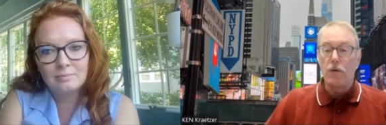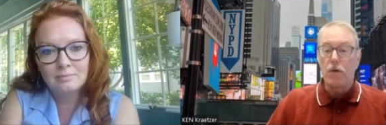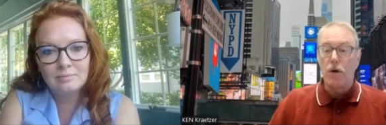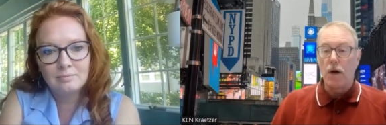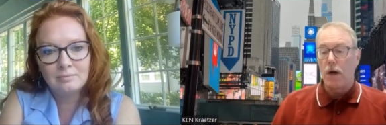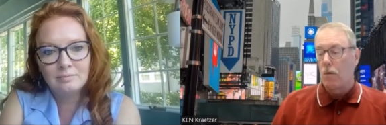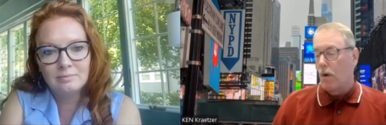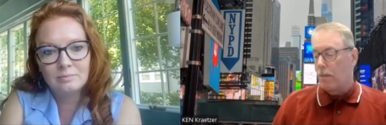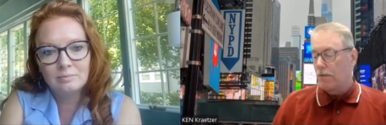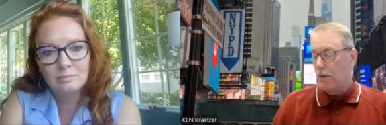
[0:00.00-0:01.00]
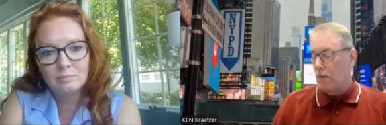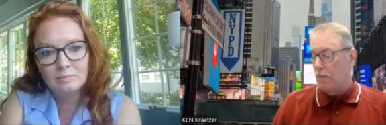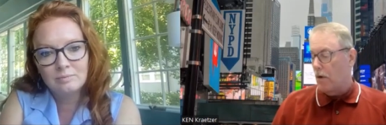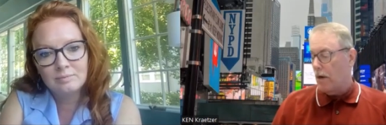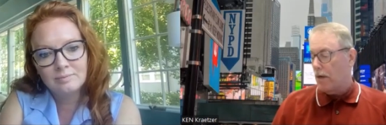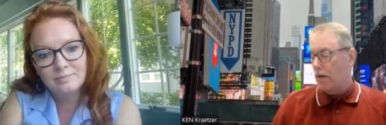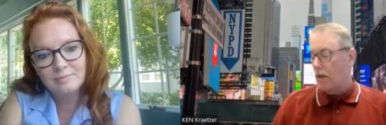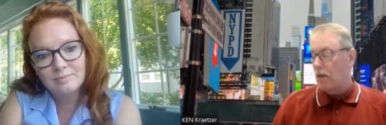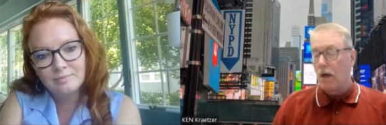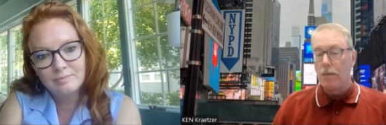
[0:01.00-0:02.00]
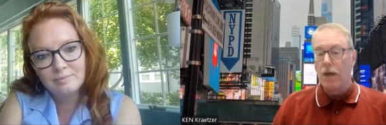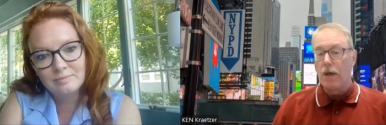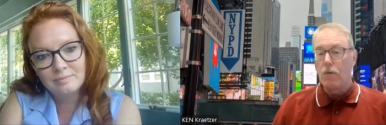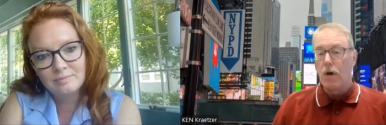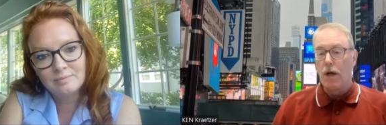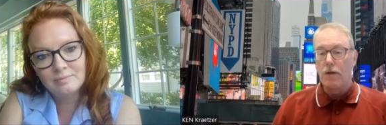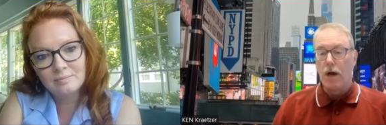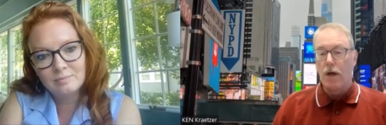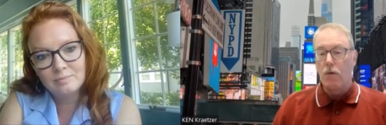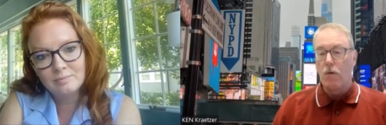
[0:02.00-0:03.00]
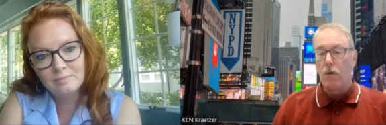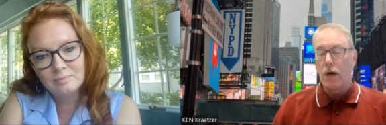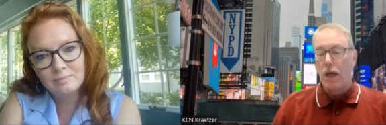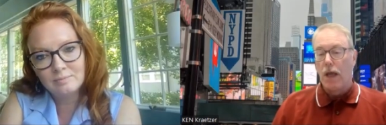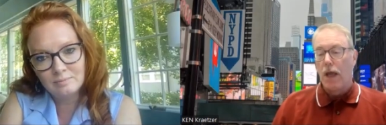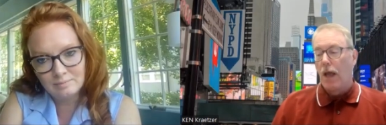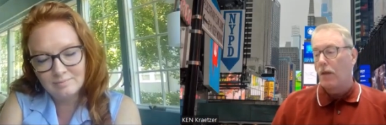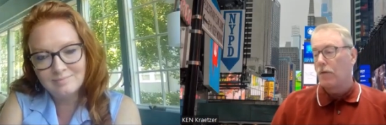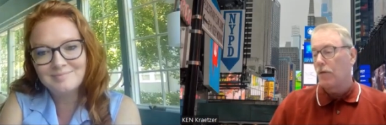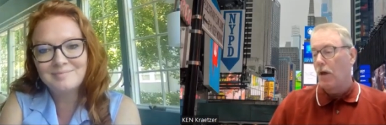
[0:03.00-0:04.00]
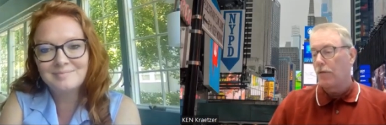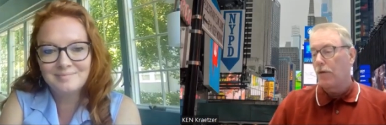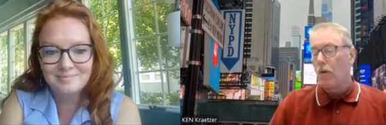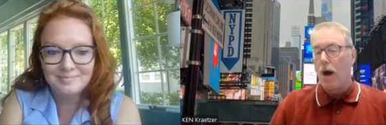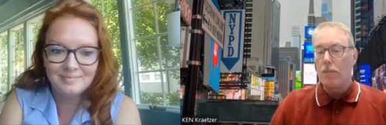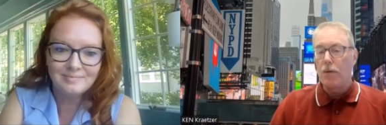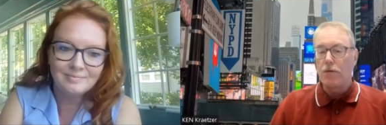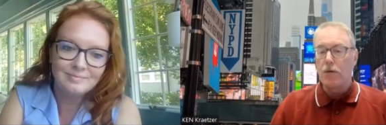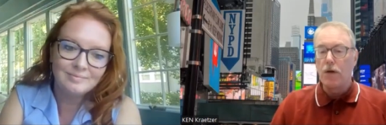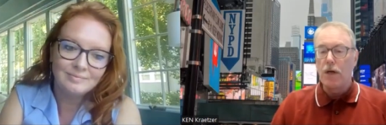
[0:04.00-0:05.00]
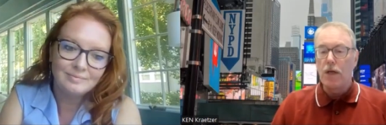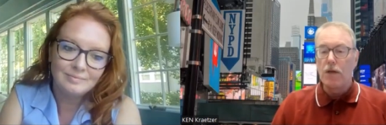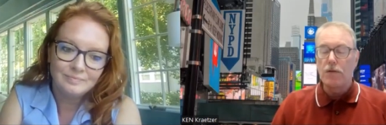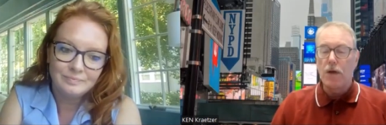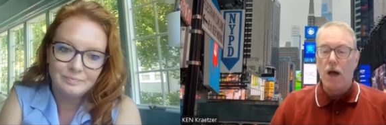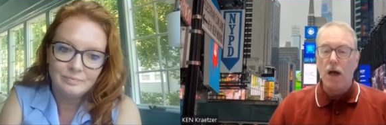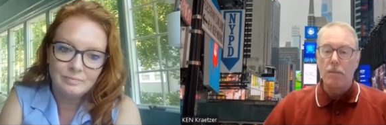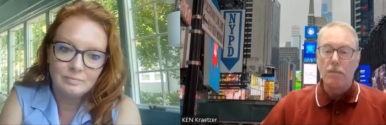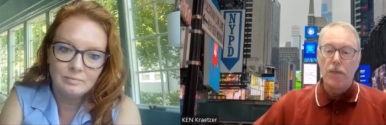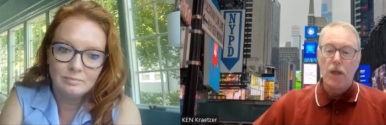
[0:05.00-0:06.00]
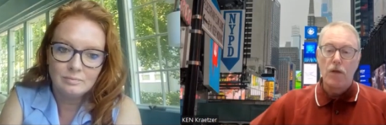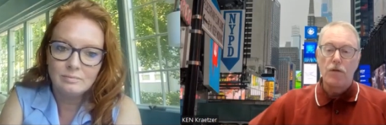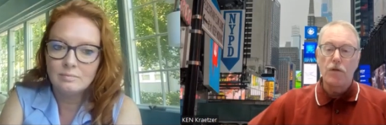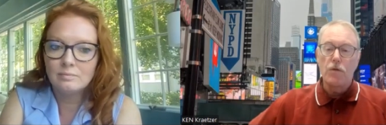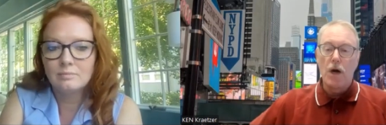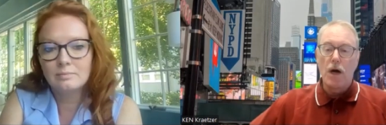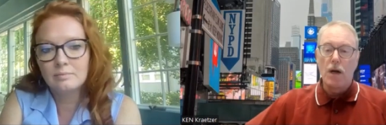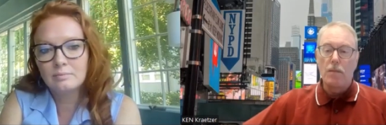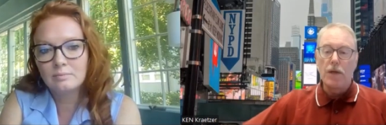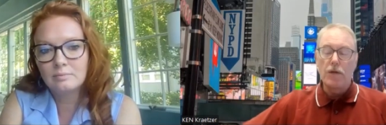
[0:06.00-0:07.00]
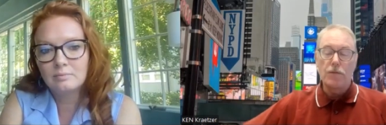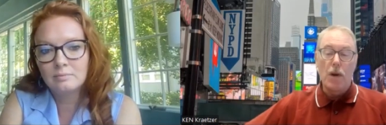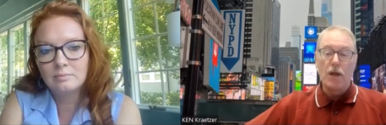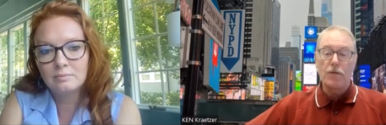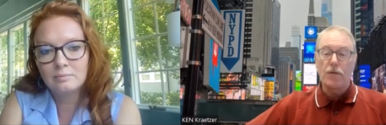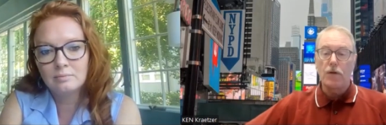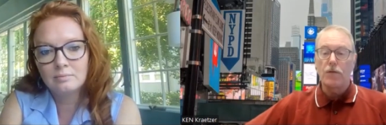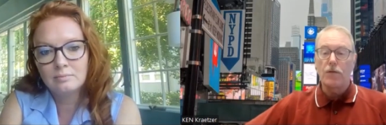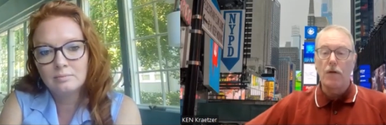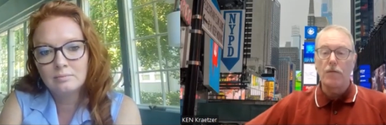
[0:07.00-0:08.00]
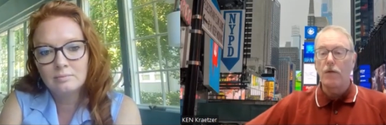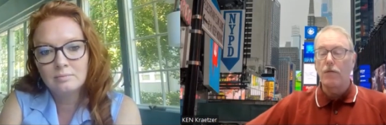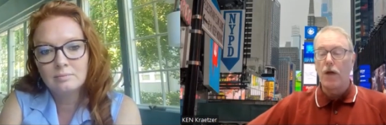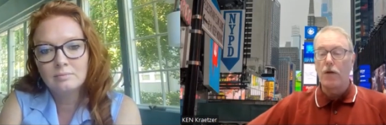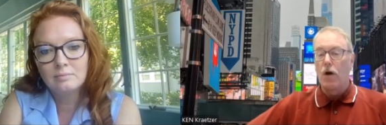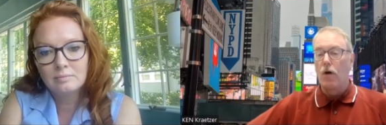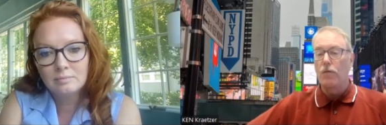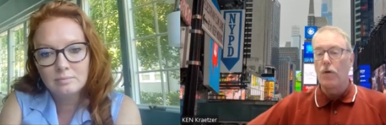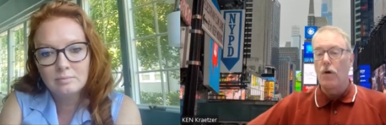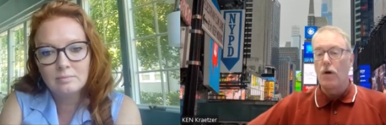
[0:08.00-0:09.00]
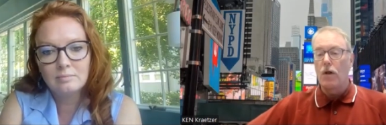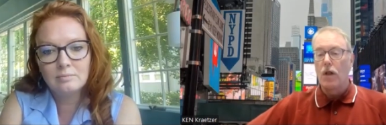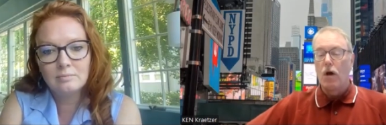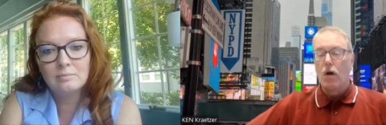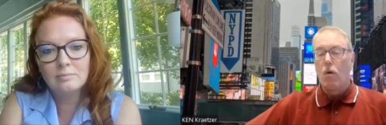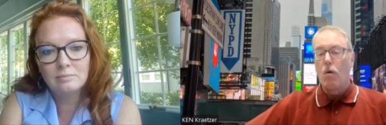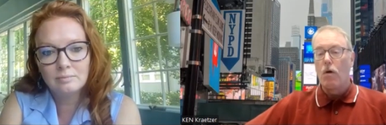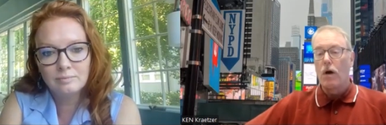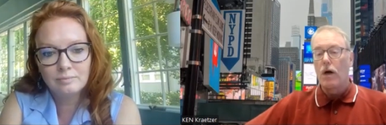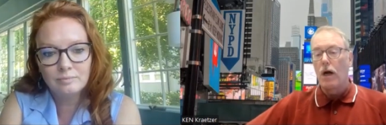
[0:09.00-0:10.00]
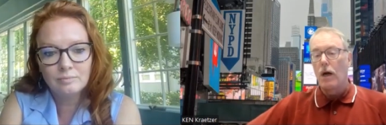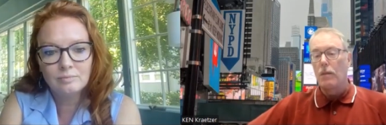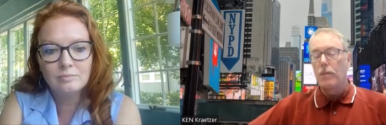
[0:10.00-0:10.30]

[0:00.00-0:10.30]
Speaker 1: York website, marketingclubny.org. And there's also opportunities uh, to uh, be sponsors of the event overall or uh,